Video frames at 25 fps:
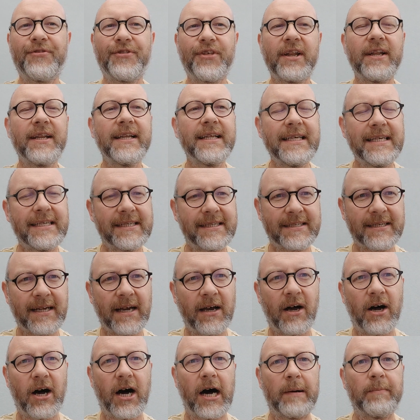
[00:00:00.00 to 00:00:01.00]
the least
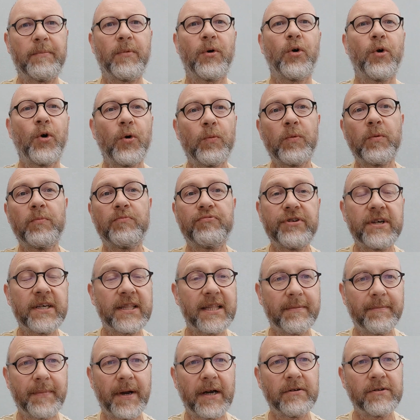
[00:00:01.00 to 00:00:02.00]
harm or will bring
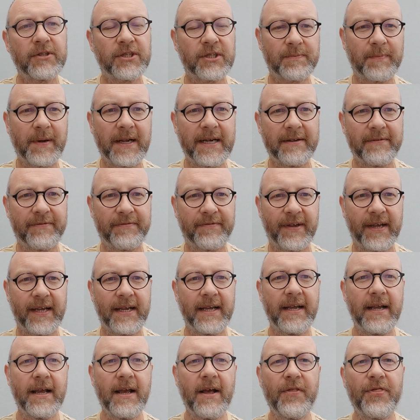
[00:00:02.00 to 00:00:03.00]
the most
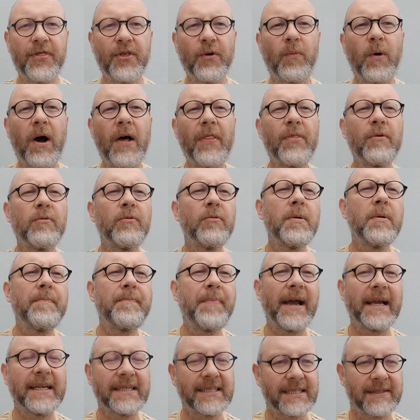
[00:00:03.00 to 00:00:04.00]
benefit, the one that will be
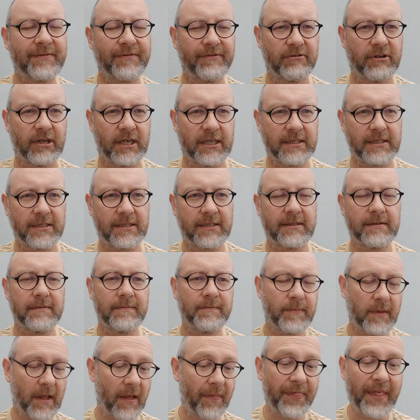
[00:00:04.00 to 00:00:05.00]
best for us.
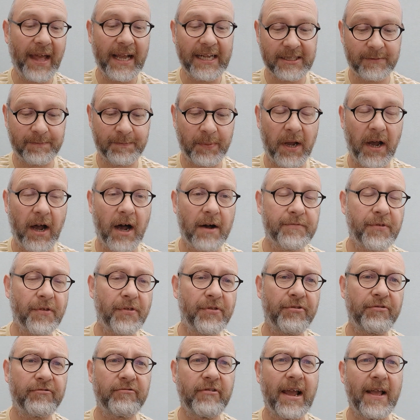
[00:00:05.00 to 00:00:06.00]
And that's part of the
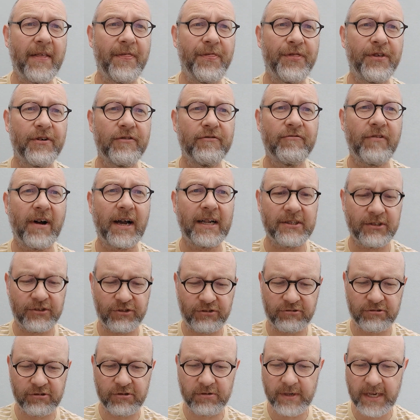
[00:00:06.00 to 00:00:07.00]
thread that runs
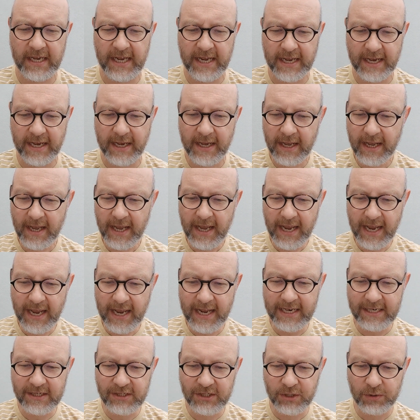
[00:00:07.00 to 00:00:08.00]
through here.
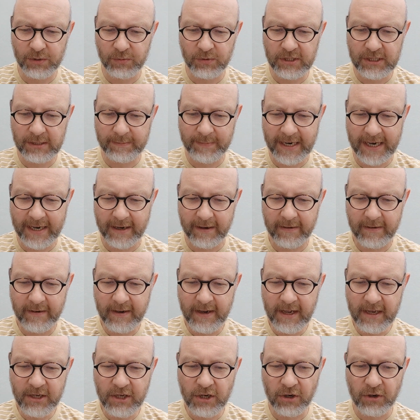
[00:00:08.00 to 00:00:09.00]
It talks about
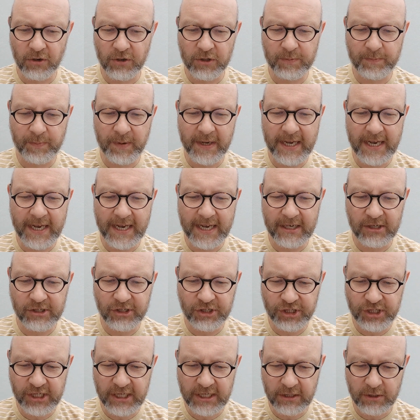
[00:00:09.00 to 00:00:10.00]
God being a
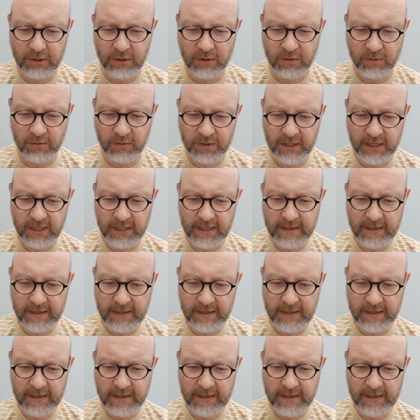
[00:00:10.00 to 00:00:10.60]
shield